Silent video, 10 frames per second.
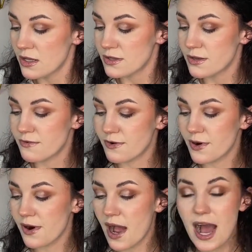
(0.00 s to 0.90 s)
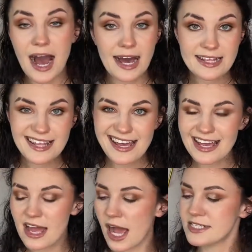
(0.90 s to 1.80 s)
For
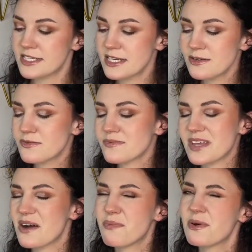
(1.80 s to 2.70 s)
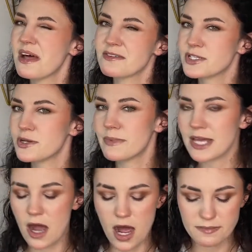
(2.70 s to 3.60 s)
highlight, I didn't pull out too many
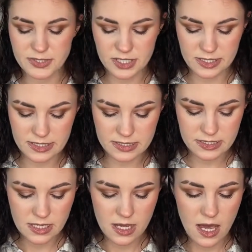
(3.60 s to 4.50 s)
options.